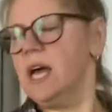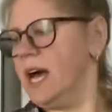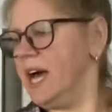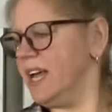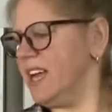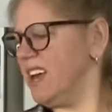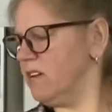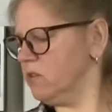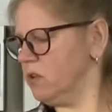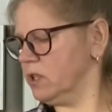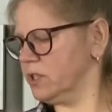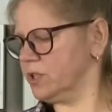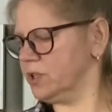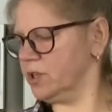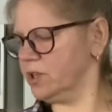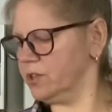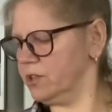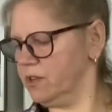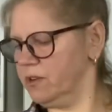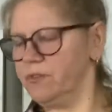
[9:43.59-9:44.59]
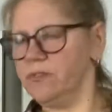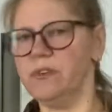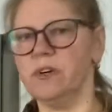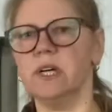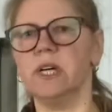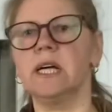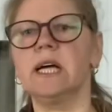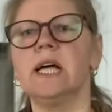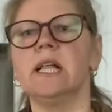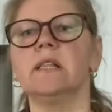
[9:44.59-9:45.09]
I have all sorts of
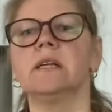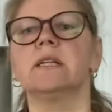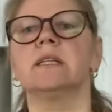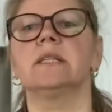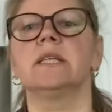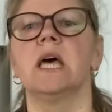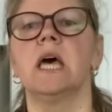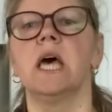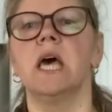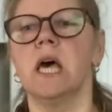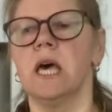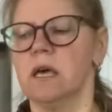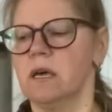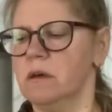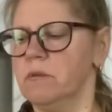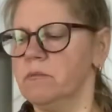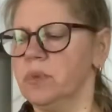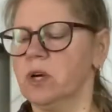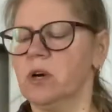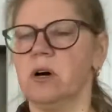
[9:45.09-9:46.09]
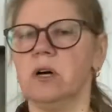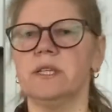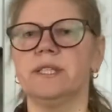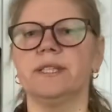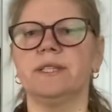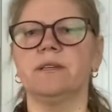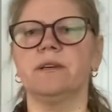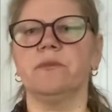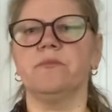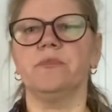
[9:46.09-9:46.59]
colors because
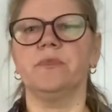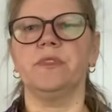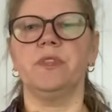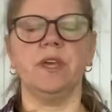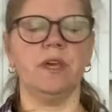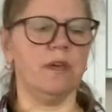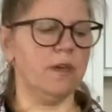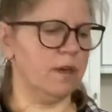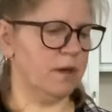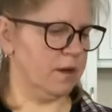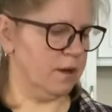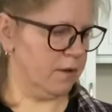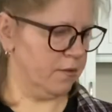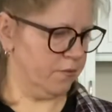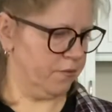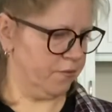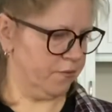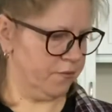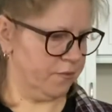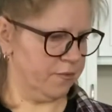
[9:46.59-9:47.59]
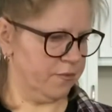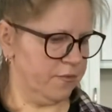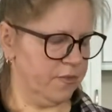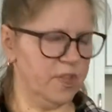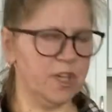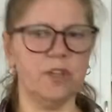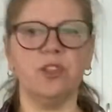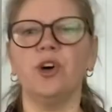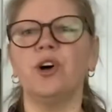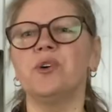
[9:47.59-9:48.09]
the
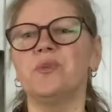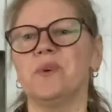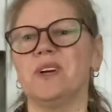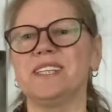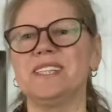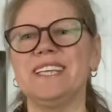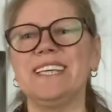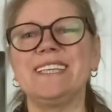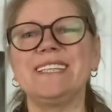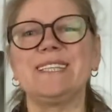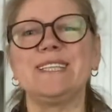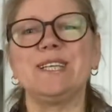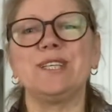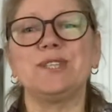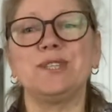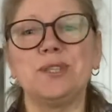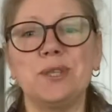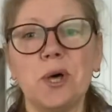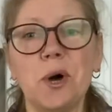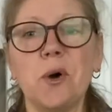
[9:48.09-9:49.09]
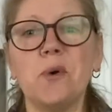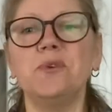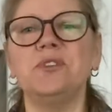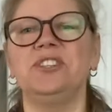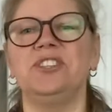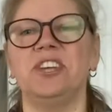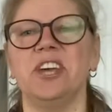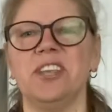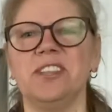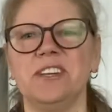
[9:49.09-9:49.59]
Norwex is so
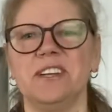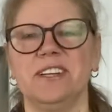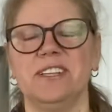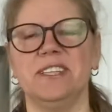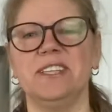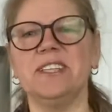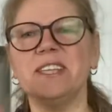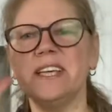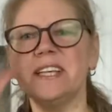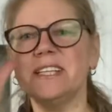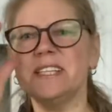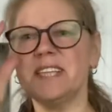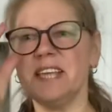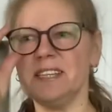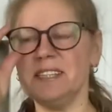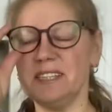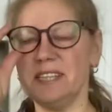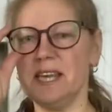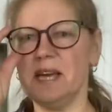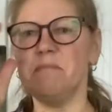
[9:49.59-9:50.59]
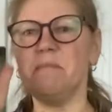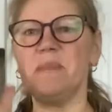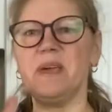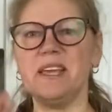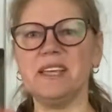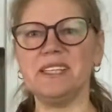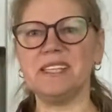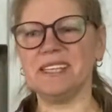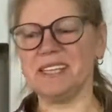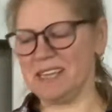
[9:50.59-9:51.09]
generous. They send
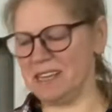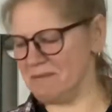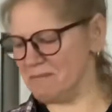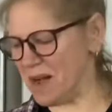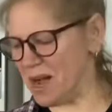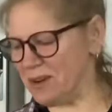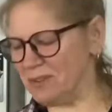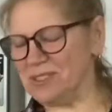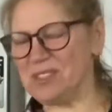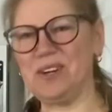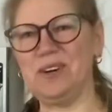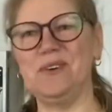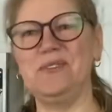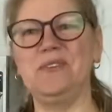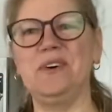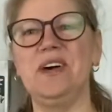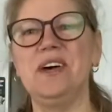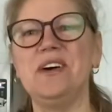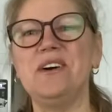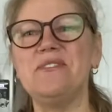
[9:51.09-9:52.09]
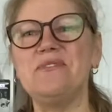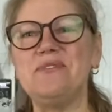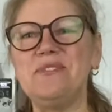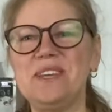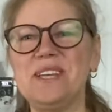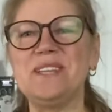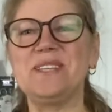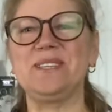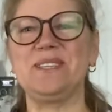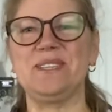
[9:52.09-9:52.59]
amazing amount of
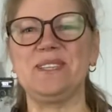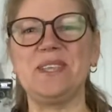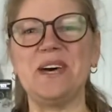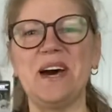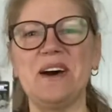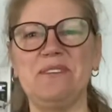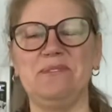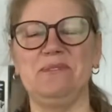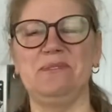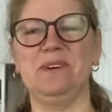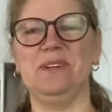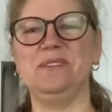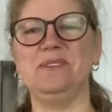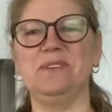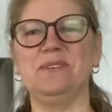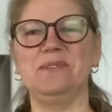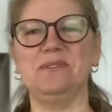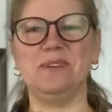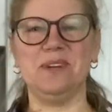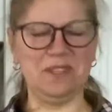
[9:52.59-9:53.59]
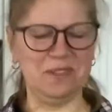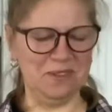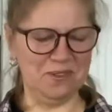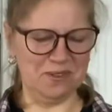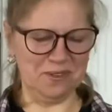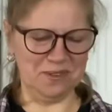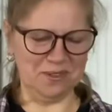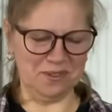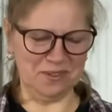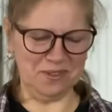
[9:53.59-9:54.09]
free stuff when
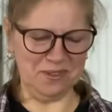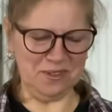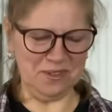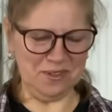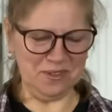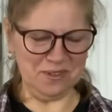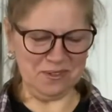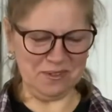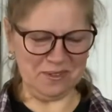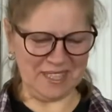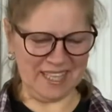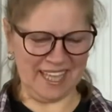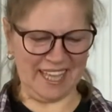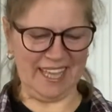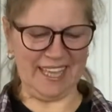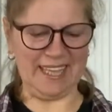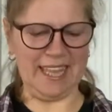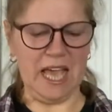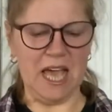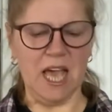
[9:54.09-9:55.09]
you're using it.